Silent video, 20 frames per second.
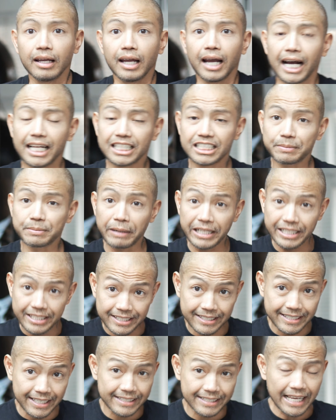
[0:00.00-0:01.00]
I'd spend
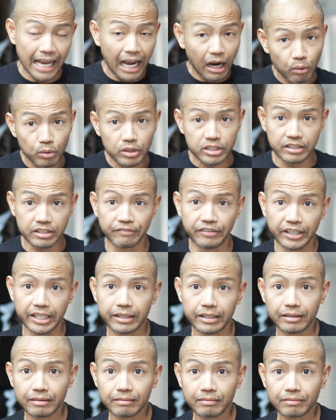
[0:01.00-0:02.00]
6 hours of
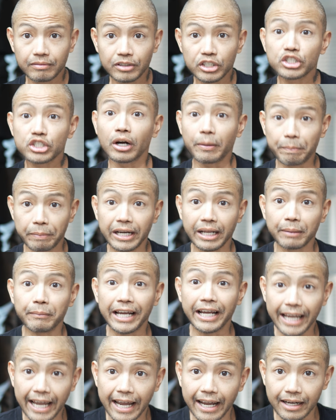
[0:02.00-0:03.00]
it sharpening
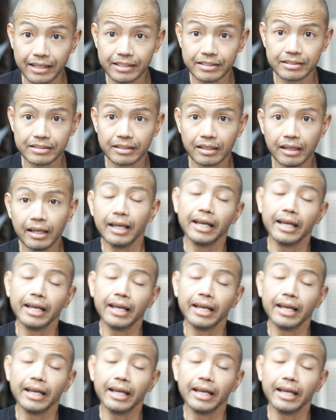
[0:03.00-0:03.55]
my axe.